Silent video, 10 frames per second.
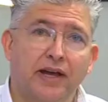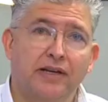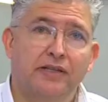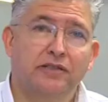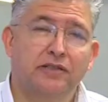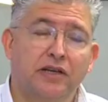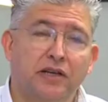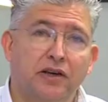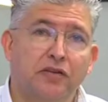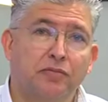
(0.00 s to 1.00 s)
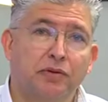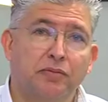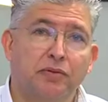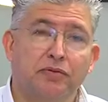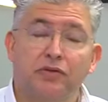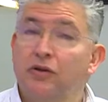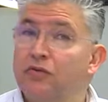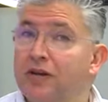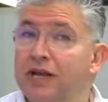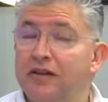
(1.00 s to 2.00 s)
And a lot of people don't
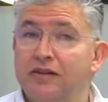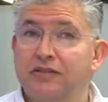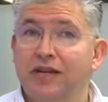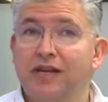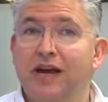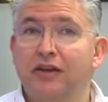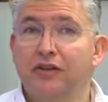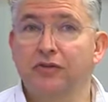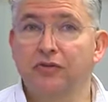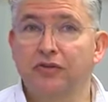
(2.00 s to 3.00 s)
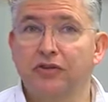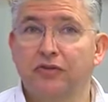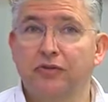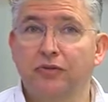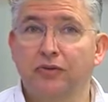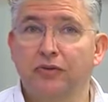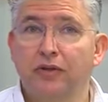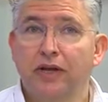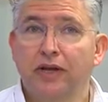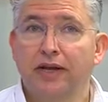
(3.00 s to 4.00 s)
really understand how to use this tool
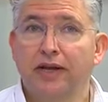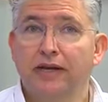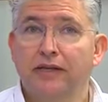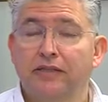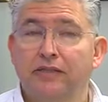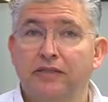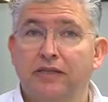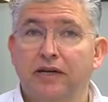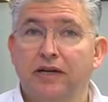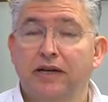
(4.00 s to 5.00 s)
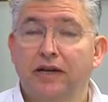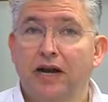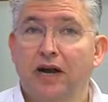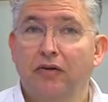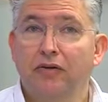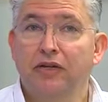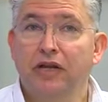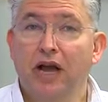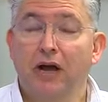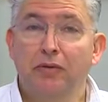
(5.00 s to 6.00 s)
and
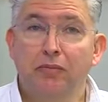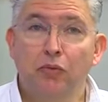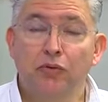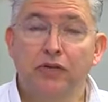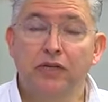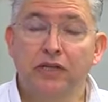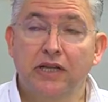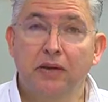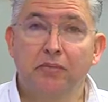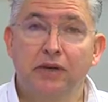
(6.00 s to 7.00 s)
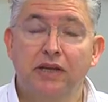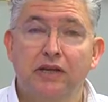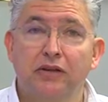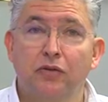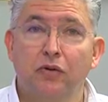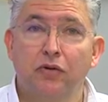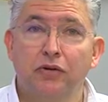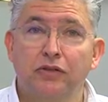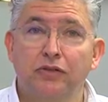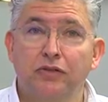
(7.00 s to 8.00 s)
how important it can be in
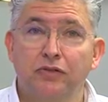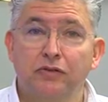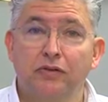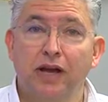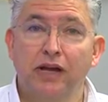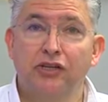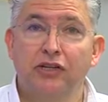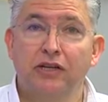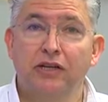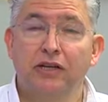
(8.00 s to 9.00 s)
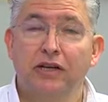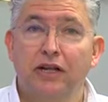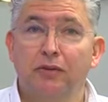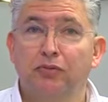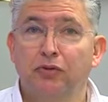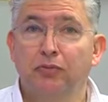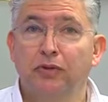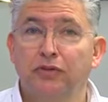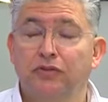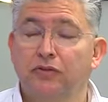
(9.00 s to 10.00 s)
order to actually help you
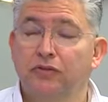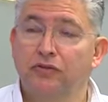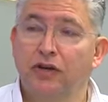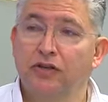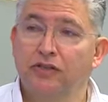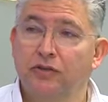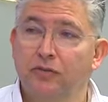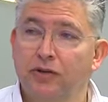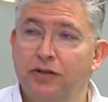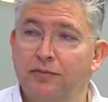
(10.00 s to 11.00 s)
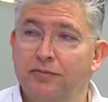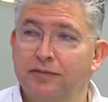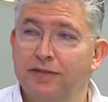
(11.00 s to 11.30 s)
build your strategy. Welcome,